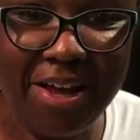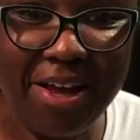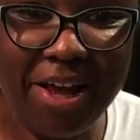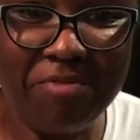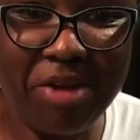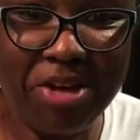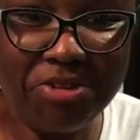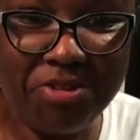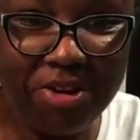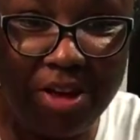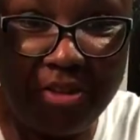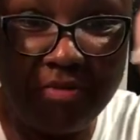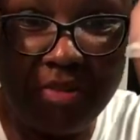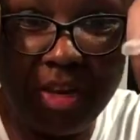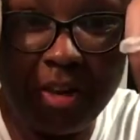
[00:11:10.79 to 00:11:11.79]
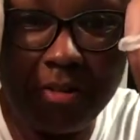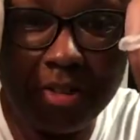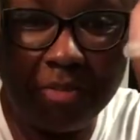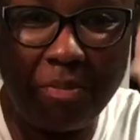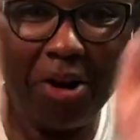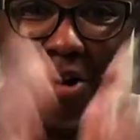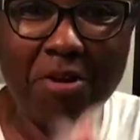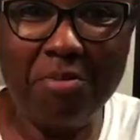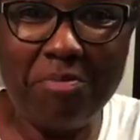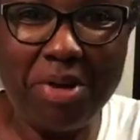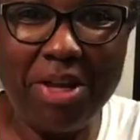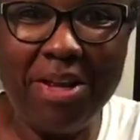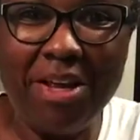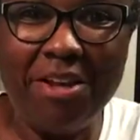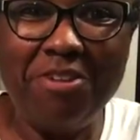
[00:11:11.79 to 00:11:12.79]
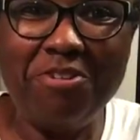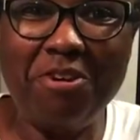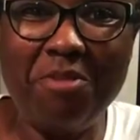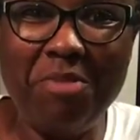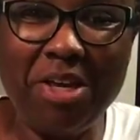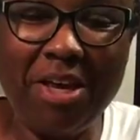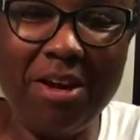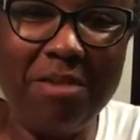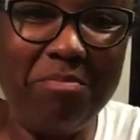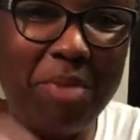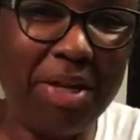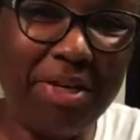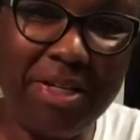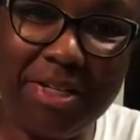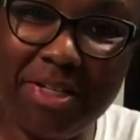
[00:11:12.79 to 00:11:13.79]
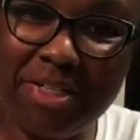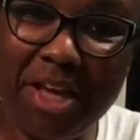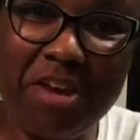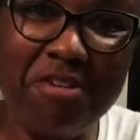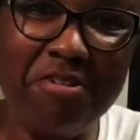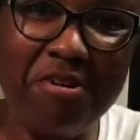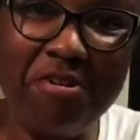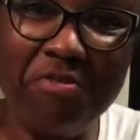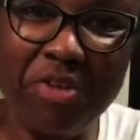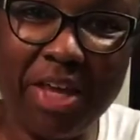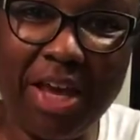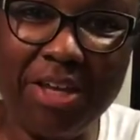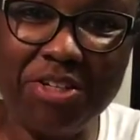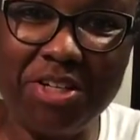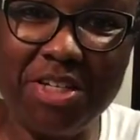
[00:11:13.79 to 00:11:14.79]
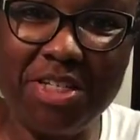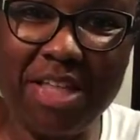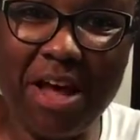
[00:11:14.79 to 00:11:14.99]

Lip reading: I might do another video tomorrow, but join me again on Monday to set your notifications.